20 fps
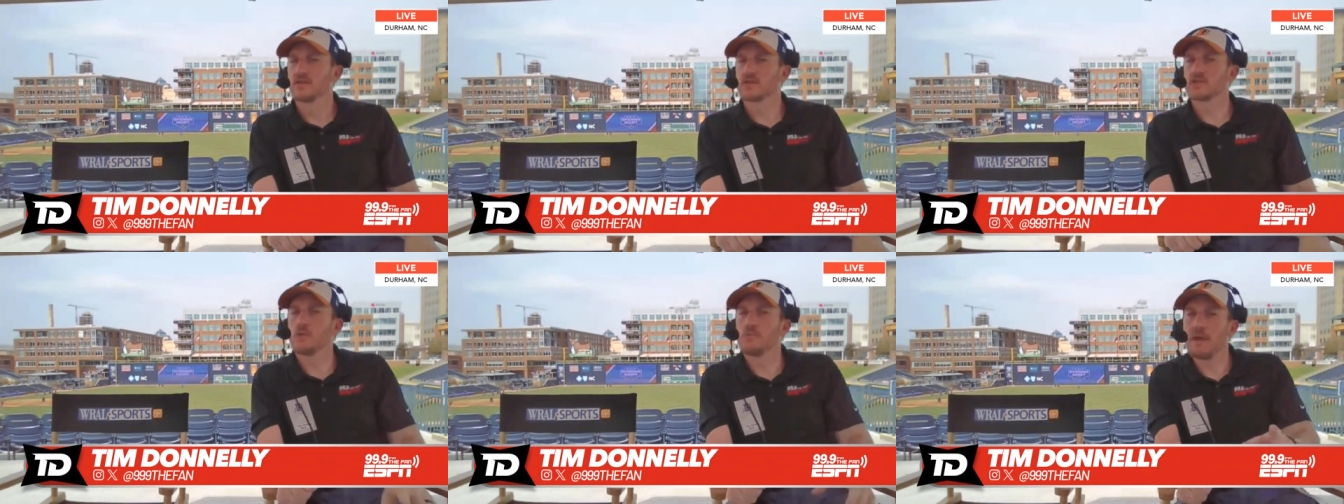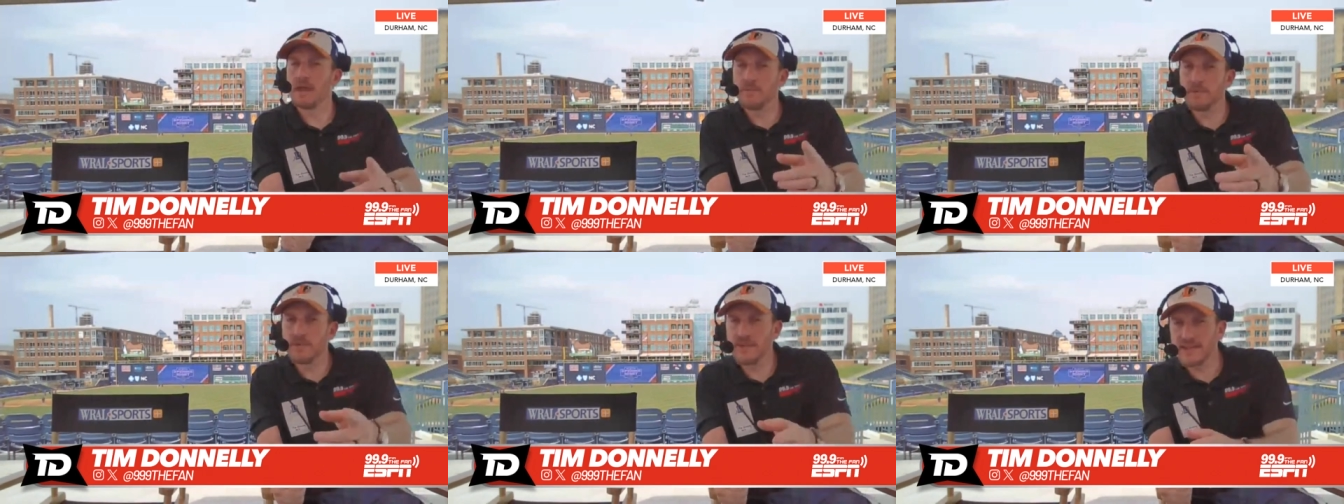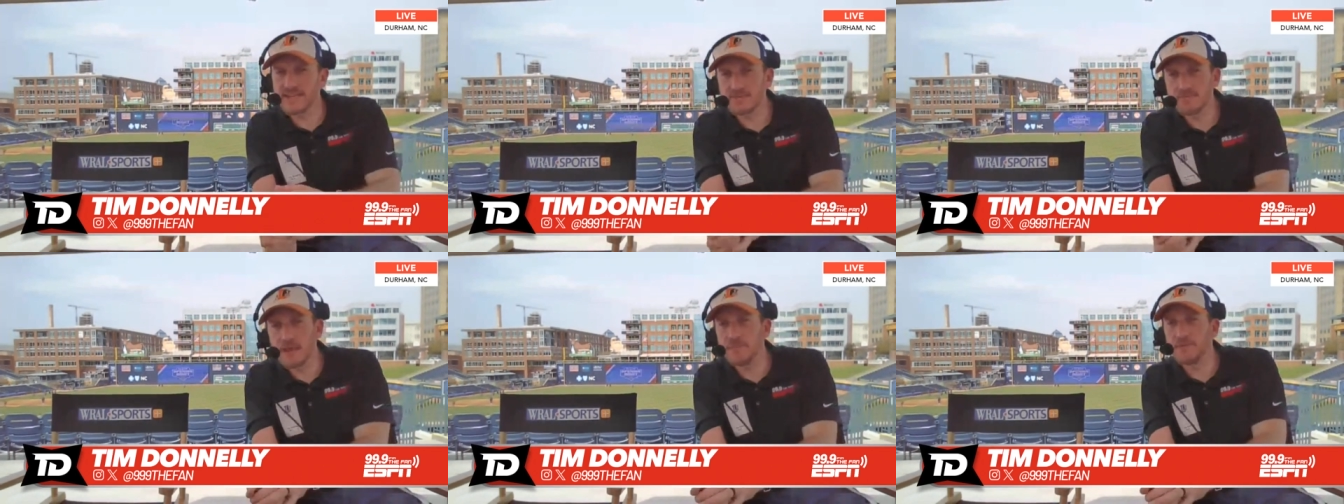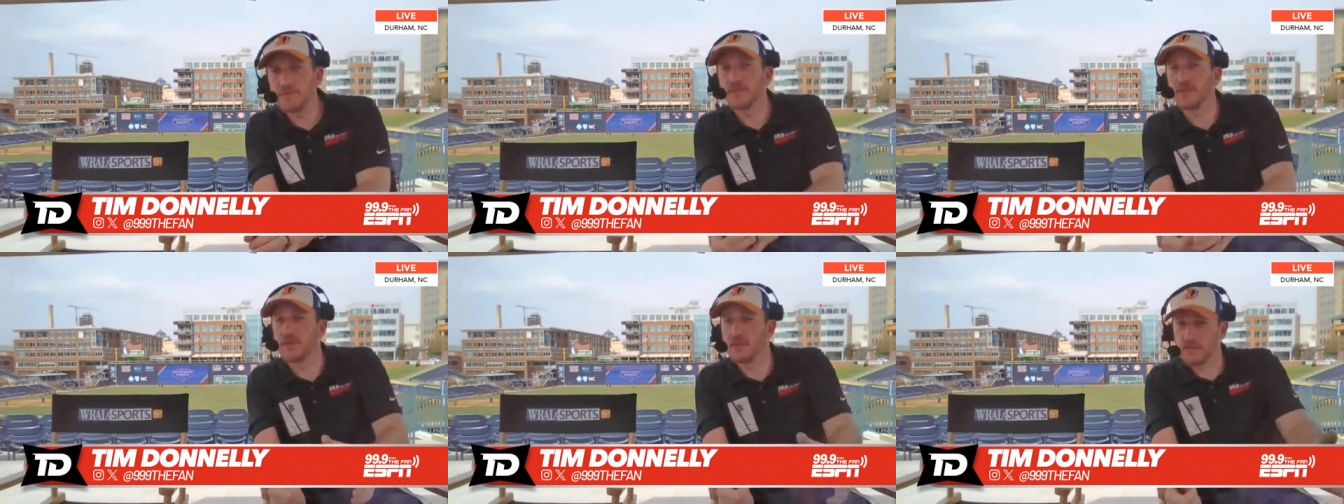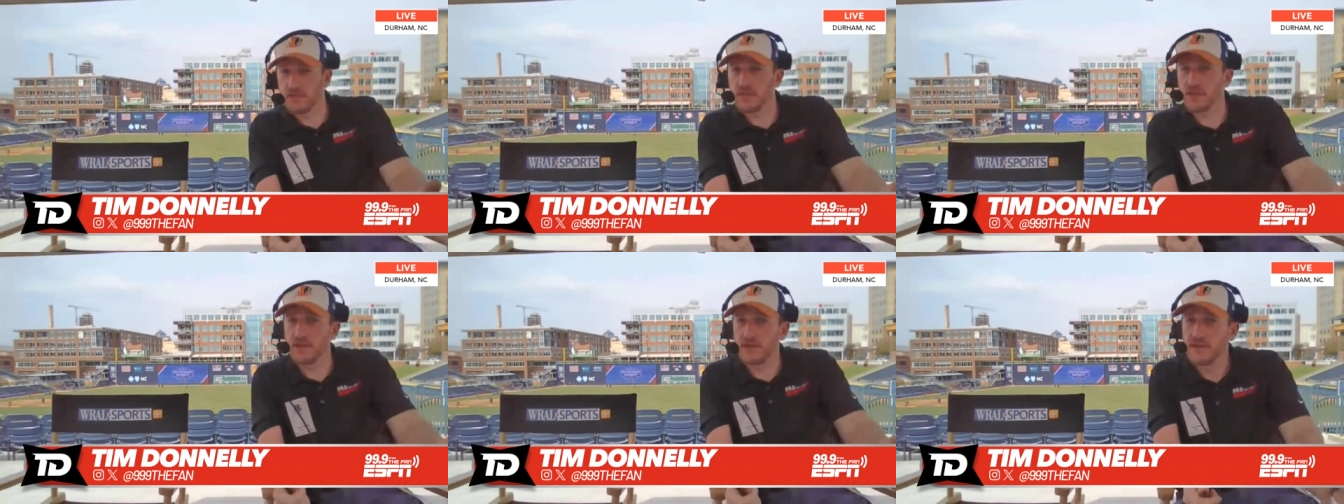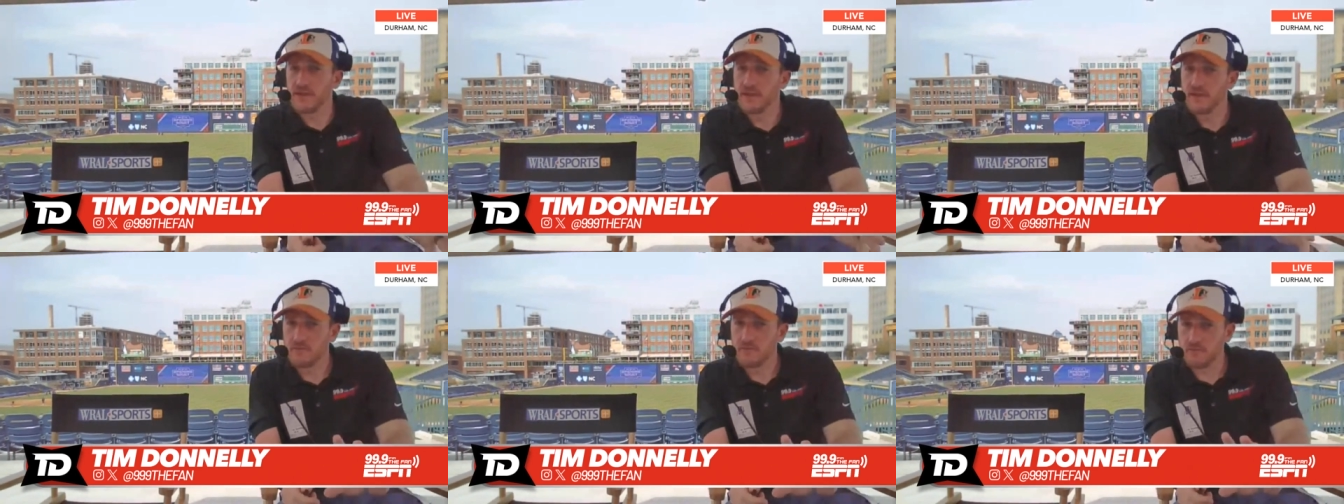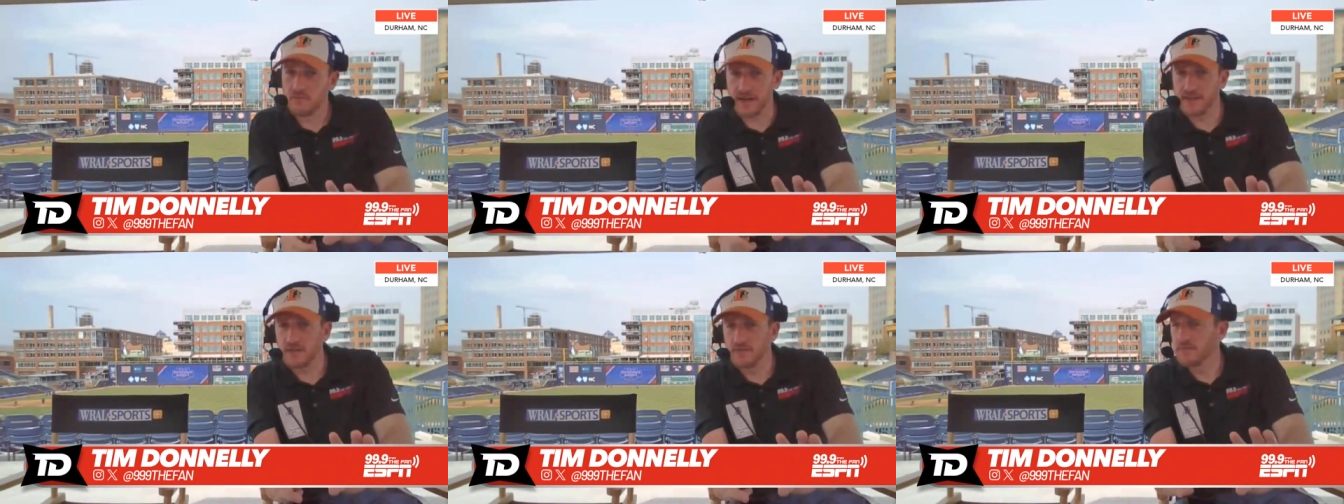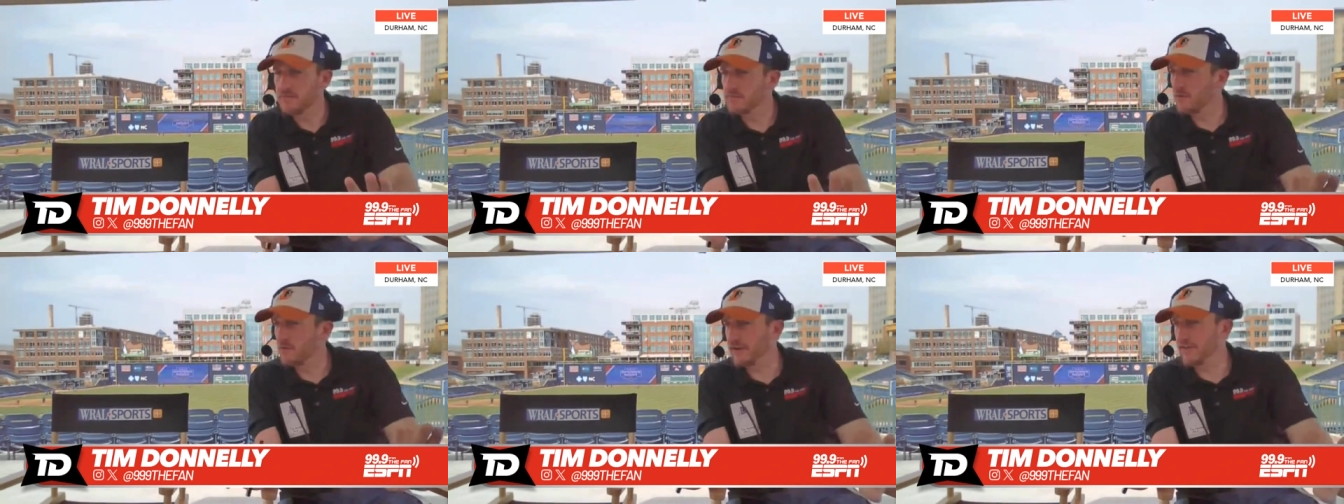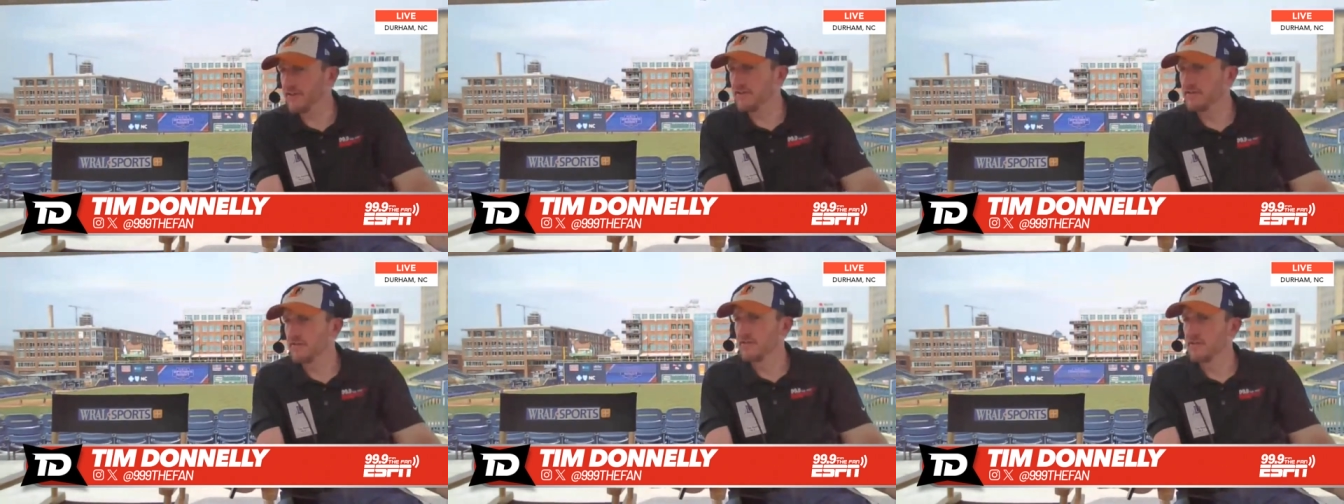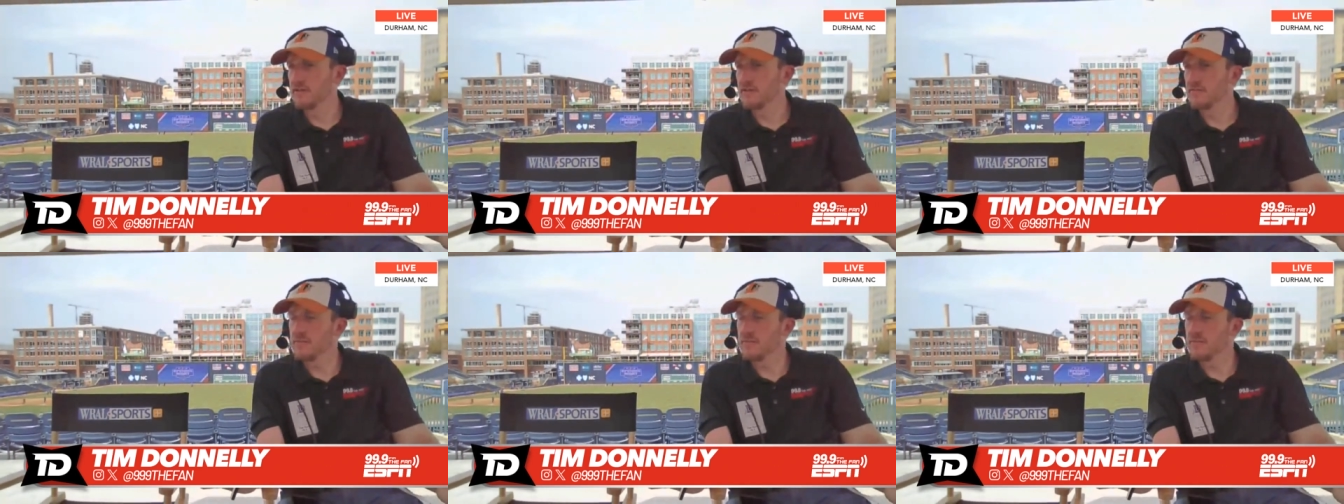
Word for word: So maybe this, maybe the, the ready, ready?